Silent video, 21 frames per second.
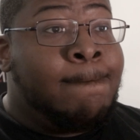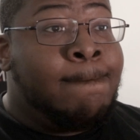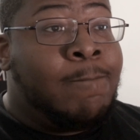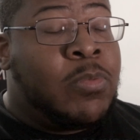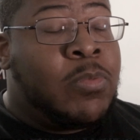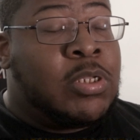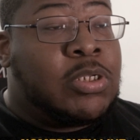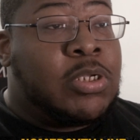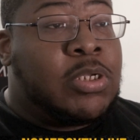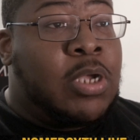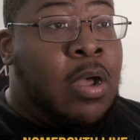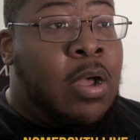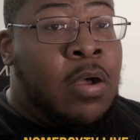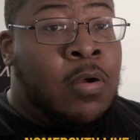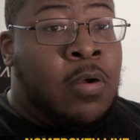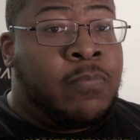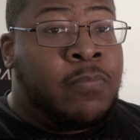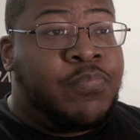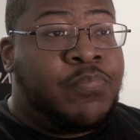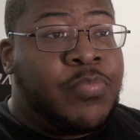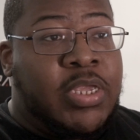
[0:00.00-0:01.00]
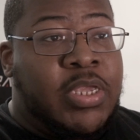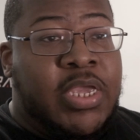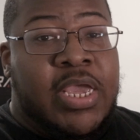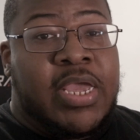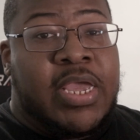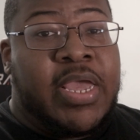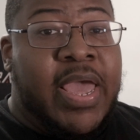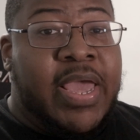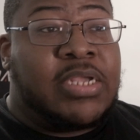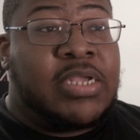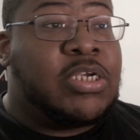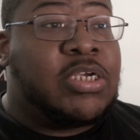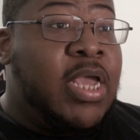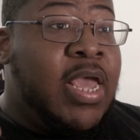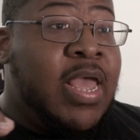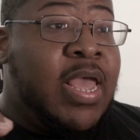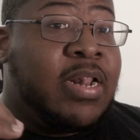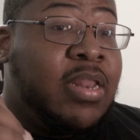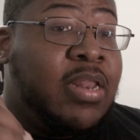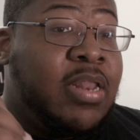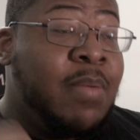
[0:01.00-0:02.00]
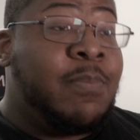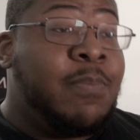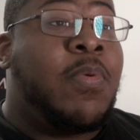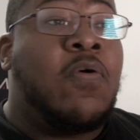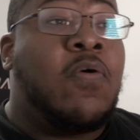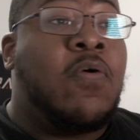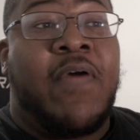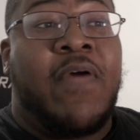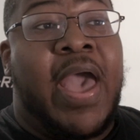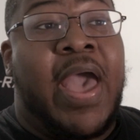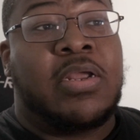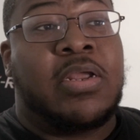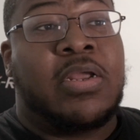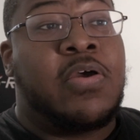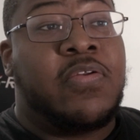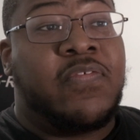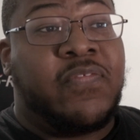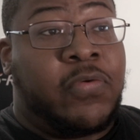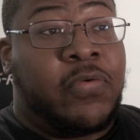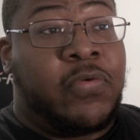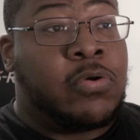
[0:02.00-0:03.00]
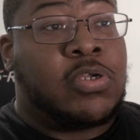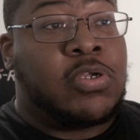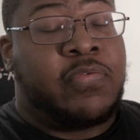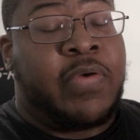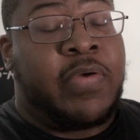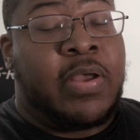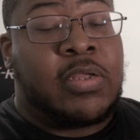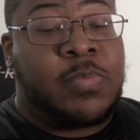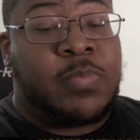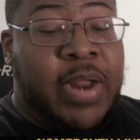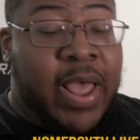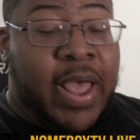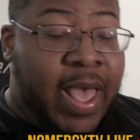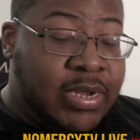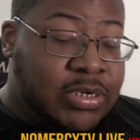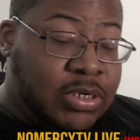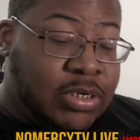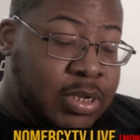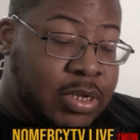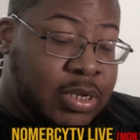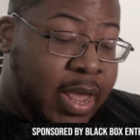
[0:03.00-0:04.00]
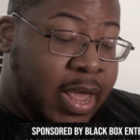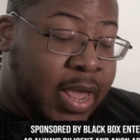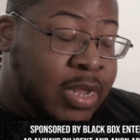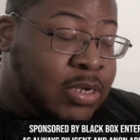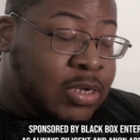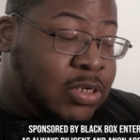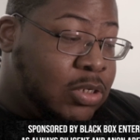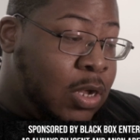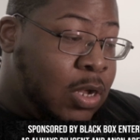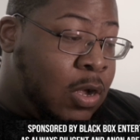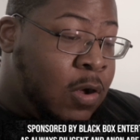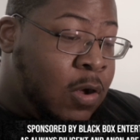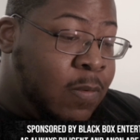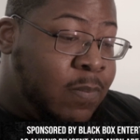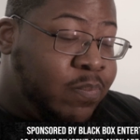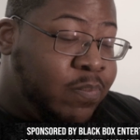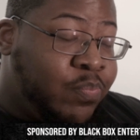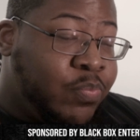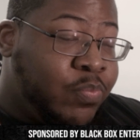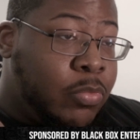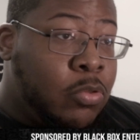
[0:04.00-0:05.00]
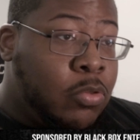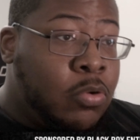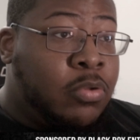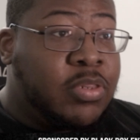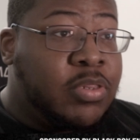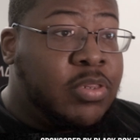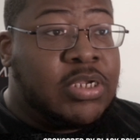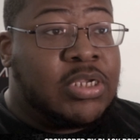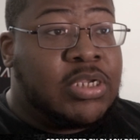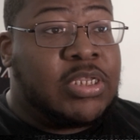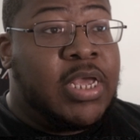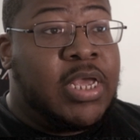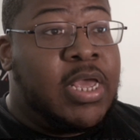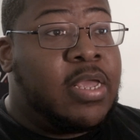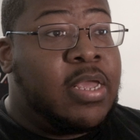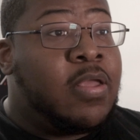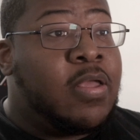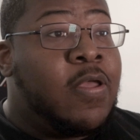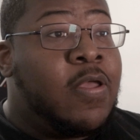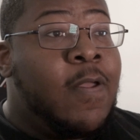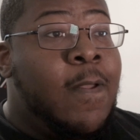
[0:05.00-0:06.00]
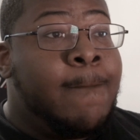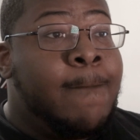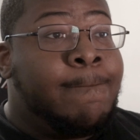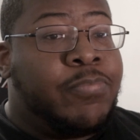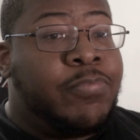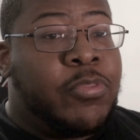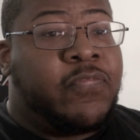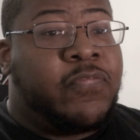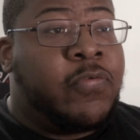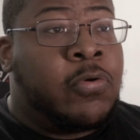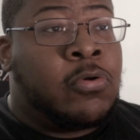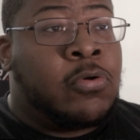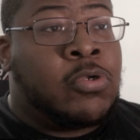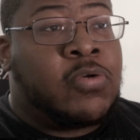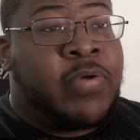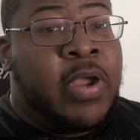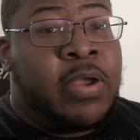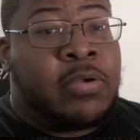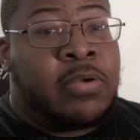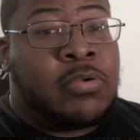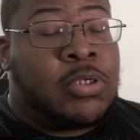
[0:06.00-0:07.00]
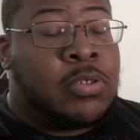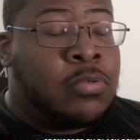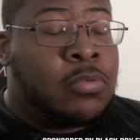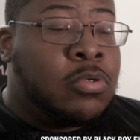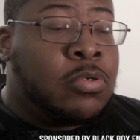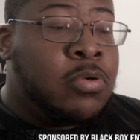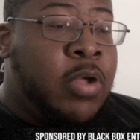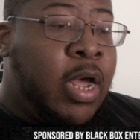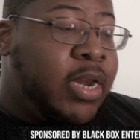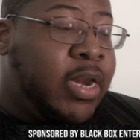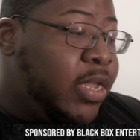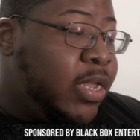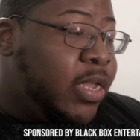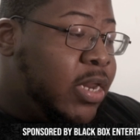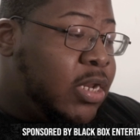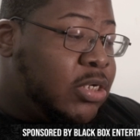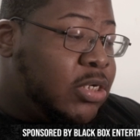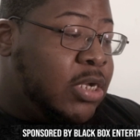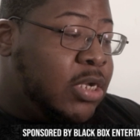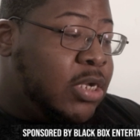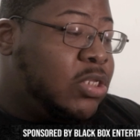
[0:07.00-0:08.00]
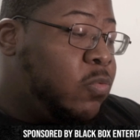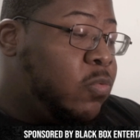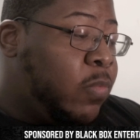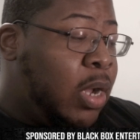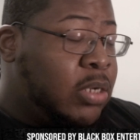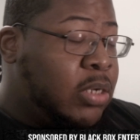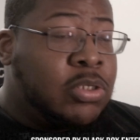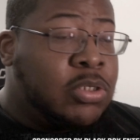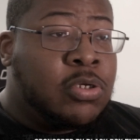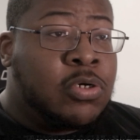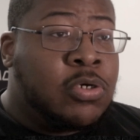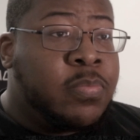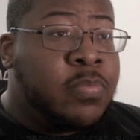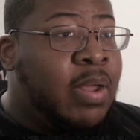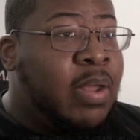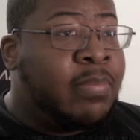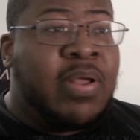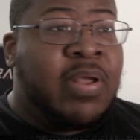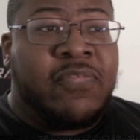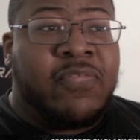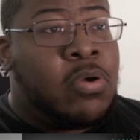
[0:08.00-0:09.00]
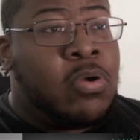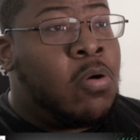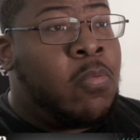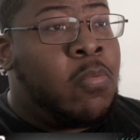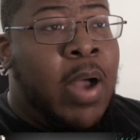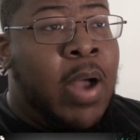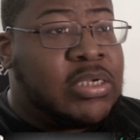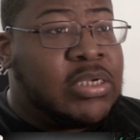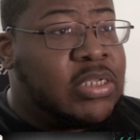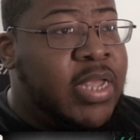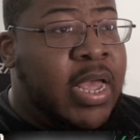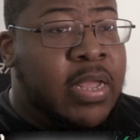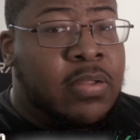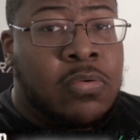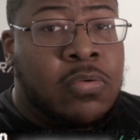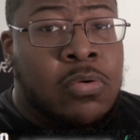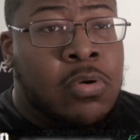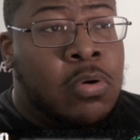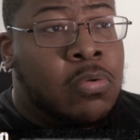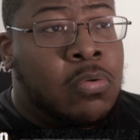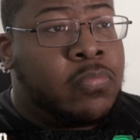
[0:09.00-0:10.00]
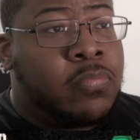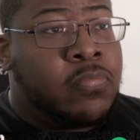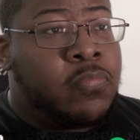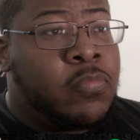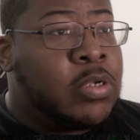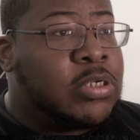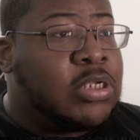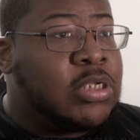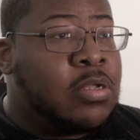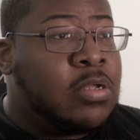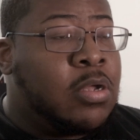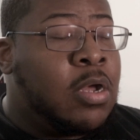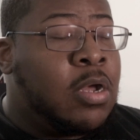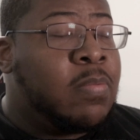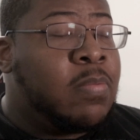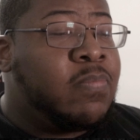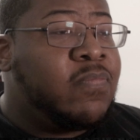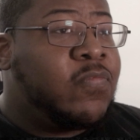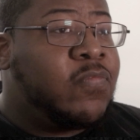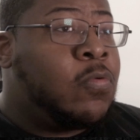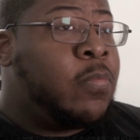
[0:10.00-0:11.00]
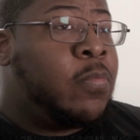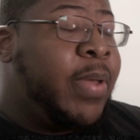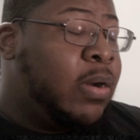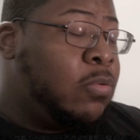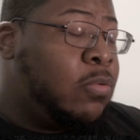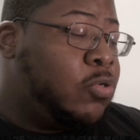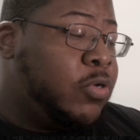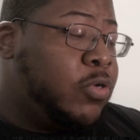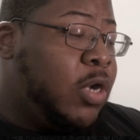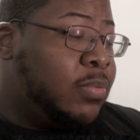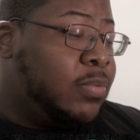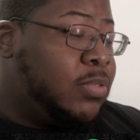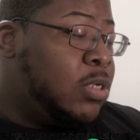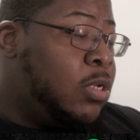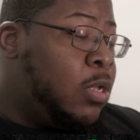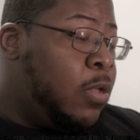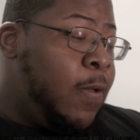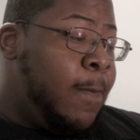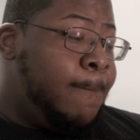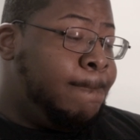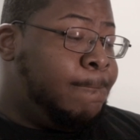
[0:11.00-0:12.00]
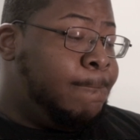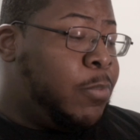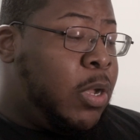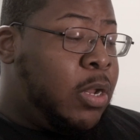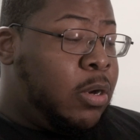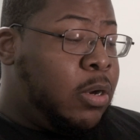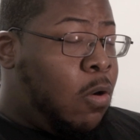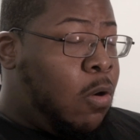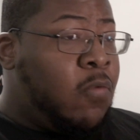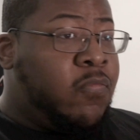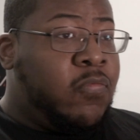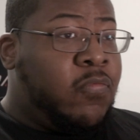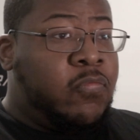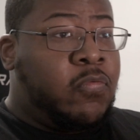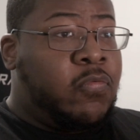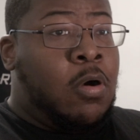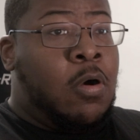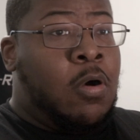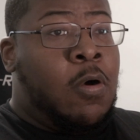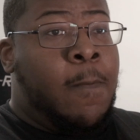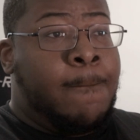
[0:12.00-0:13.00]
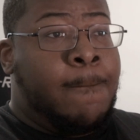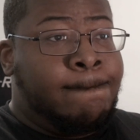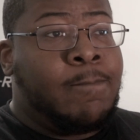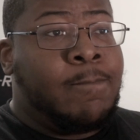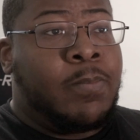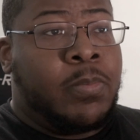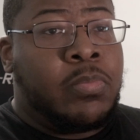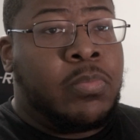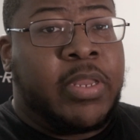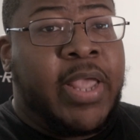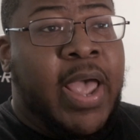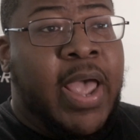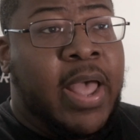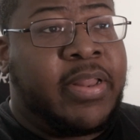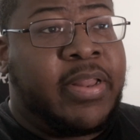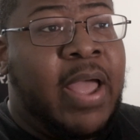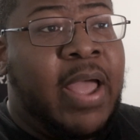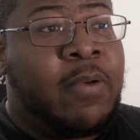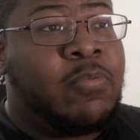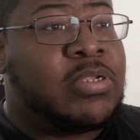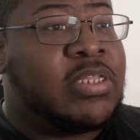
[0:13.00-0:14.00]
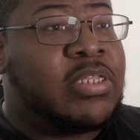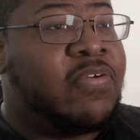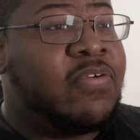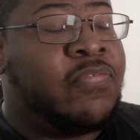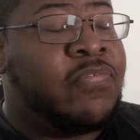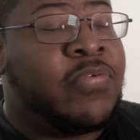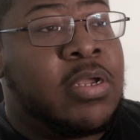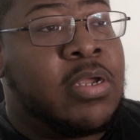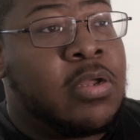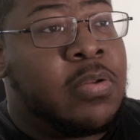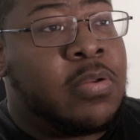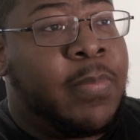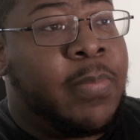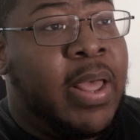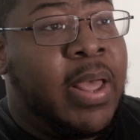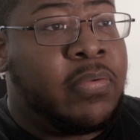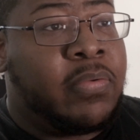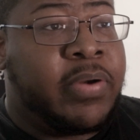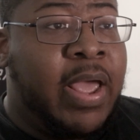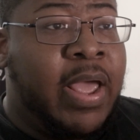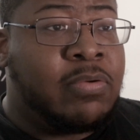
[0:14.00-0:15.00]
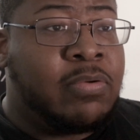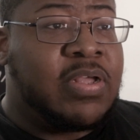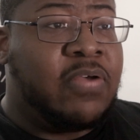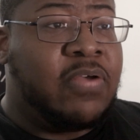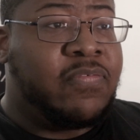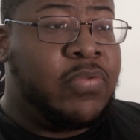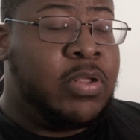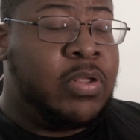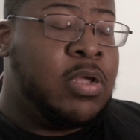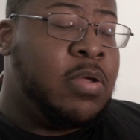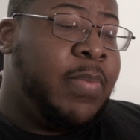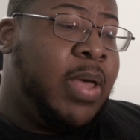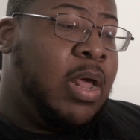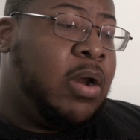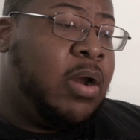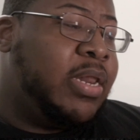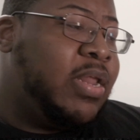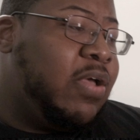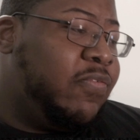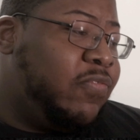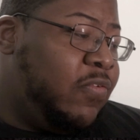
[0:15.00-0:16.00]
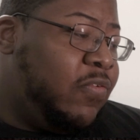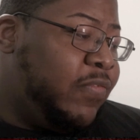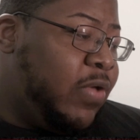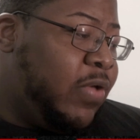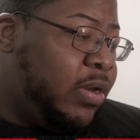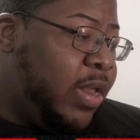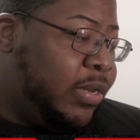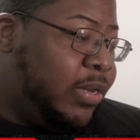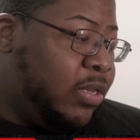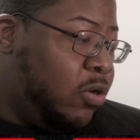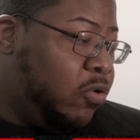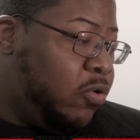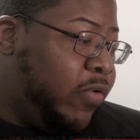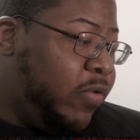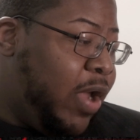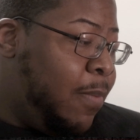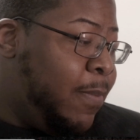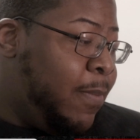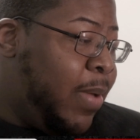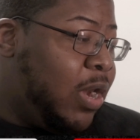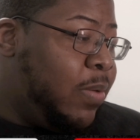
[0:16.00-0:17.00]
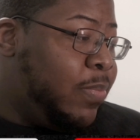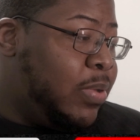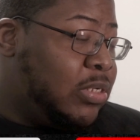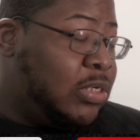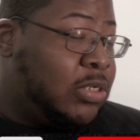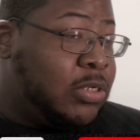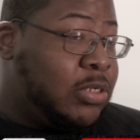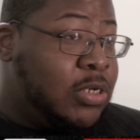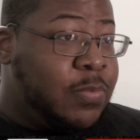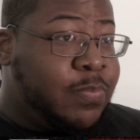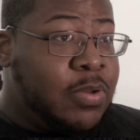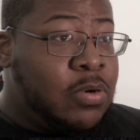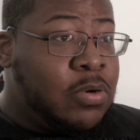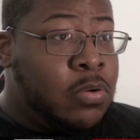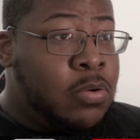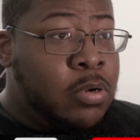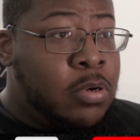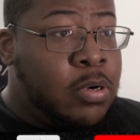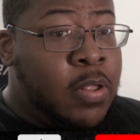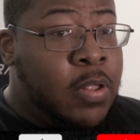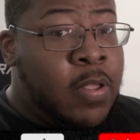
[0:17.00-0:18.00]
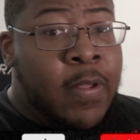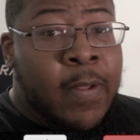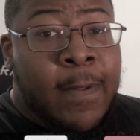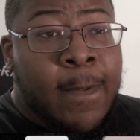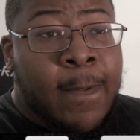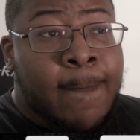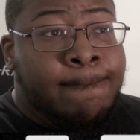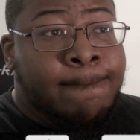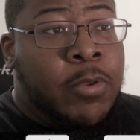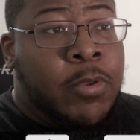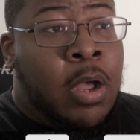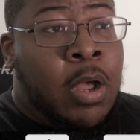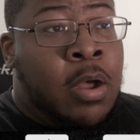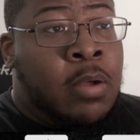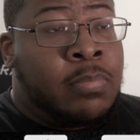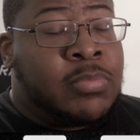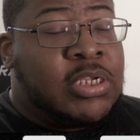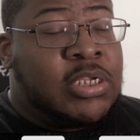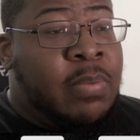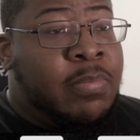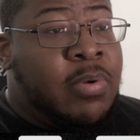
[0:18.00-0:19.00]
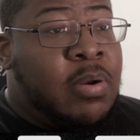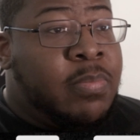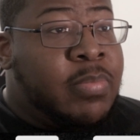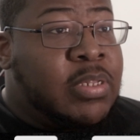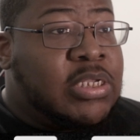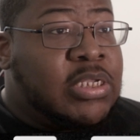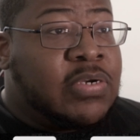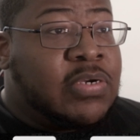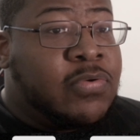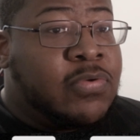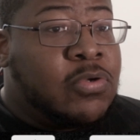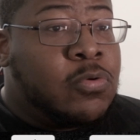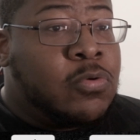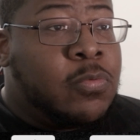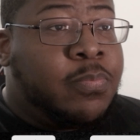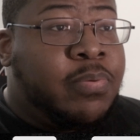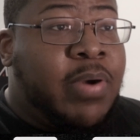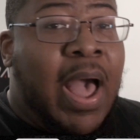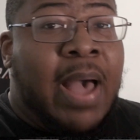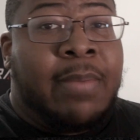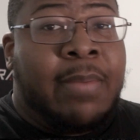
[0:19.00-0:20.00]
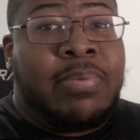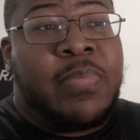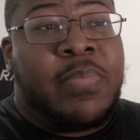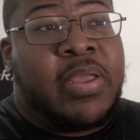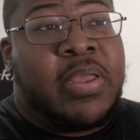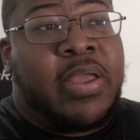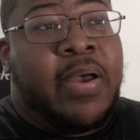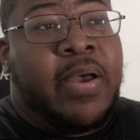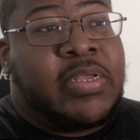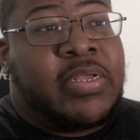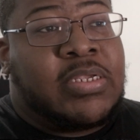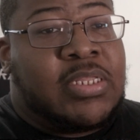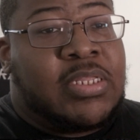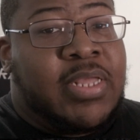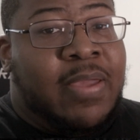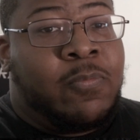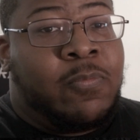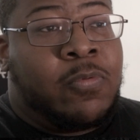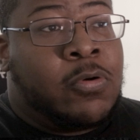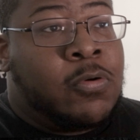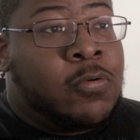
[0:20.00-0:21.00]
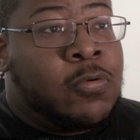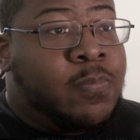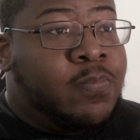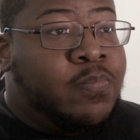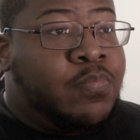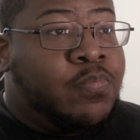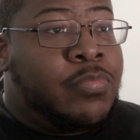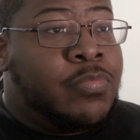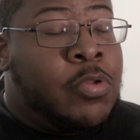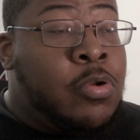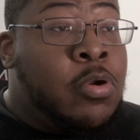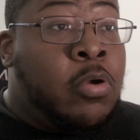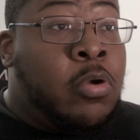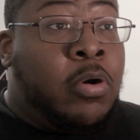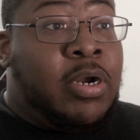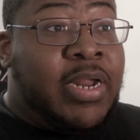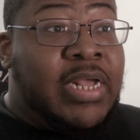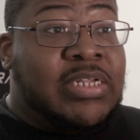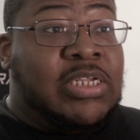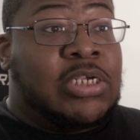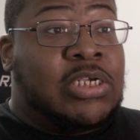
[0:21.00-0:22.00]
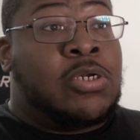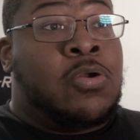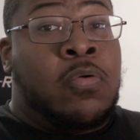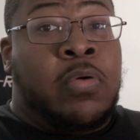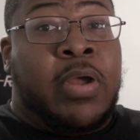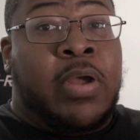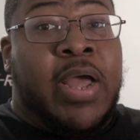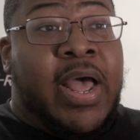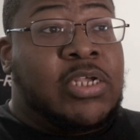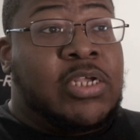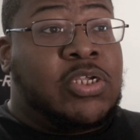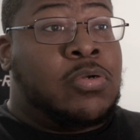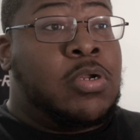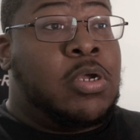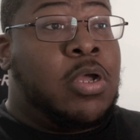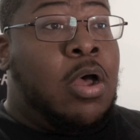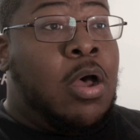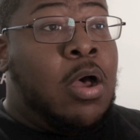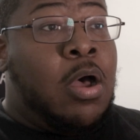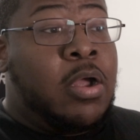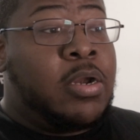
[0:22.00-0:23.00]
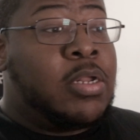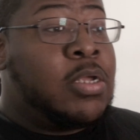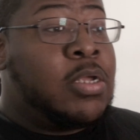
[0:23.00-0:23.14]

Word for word: to King H. And they both had good first rounds, but I actually edged Northeast Tay the first round. So, you know, I didn't get a chance to watch the third, but I'm definitely going to watch that, you know, once the full battle drops. But overall, that was definitely a good battle. I definitely felt like the crowd might have been sleeping on some of the material, probably because they were, you know, the lesser known guys on the card.